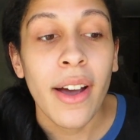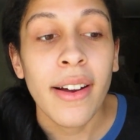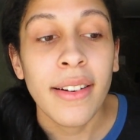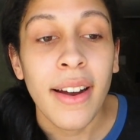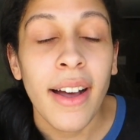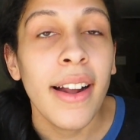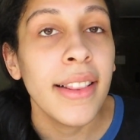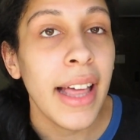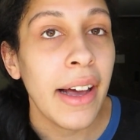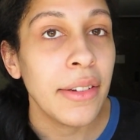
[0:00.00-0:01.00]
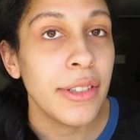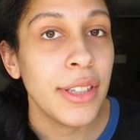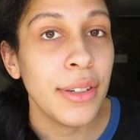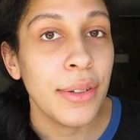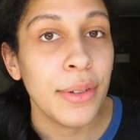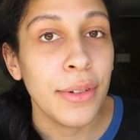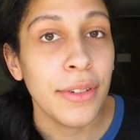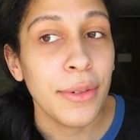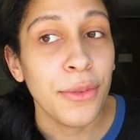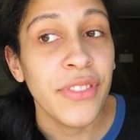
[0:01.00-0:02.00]
are not allowed
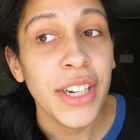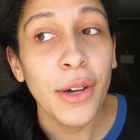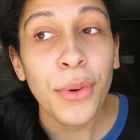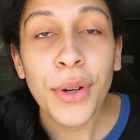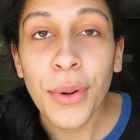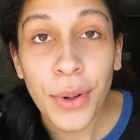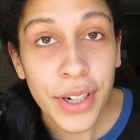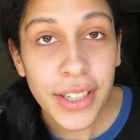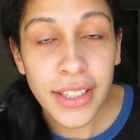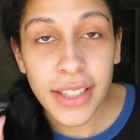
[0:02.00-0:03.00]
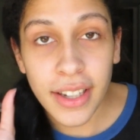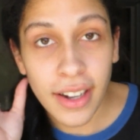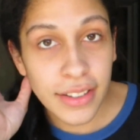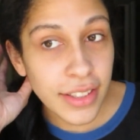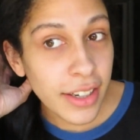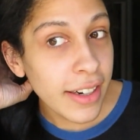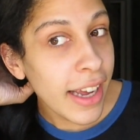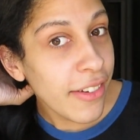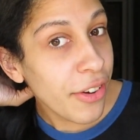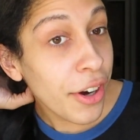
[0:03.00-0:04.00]
to video record the concert, and
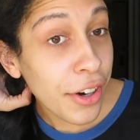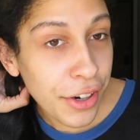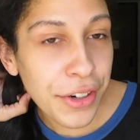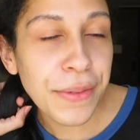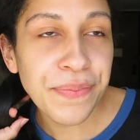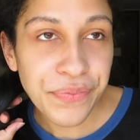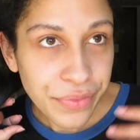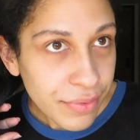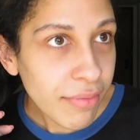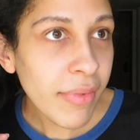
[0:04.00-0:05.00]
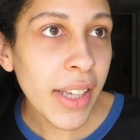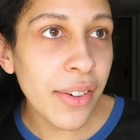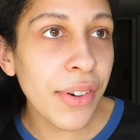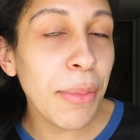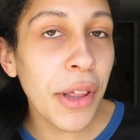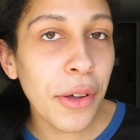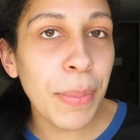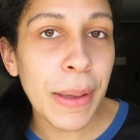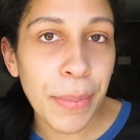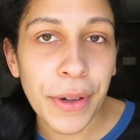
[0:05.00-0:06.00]
I've heard from other
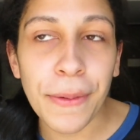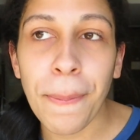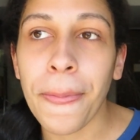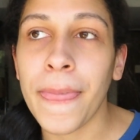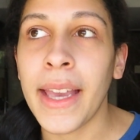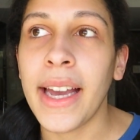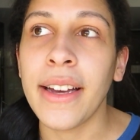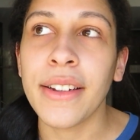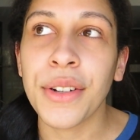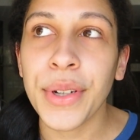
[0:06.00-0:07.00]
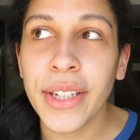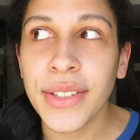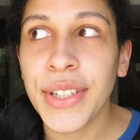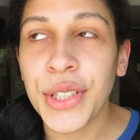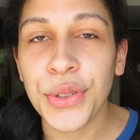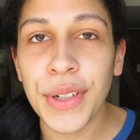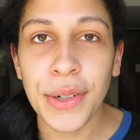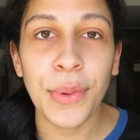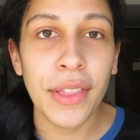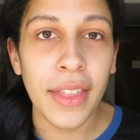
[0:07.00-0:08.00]
people that Korea is very
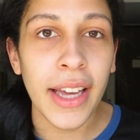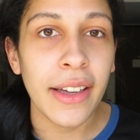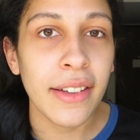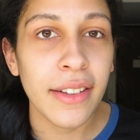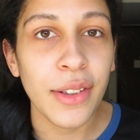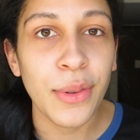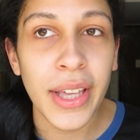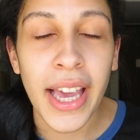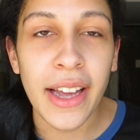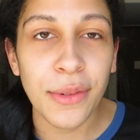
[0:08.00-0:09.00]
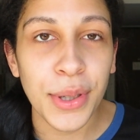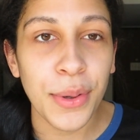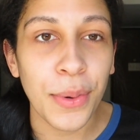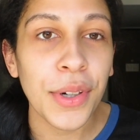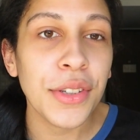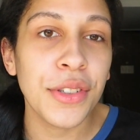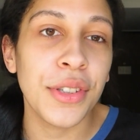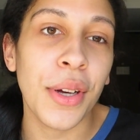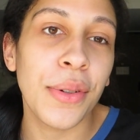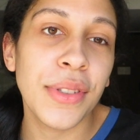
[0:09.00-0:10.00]
strict with like you can't record
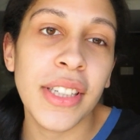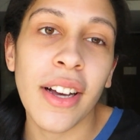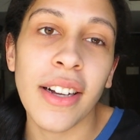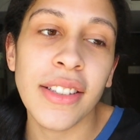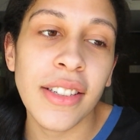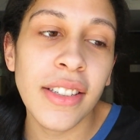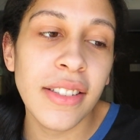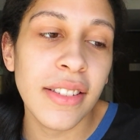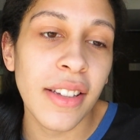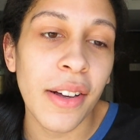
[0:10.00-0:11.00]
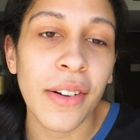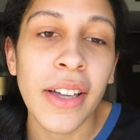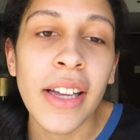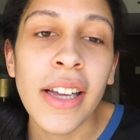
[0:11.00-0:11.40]
shows and concerts. So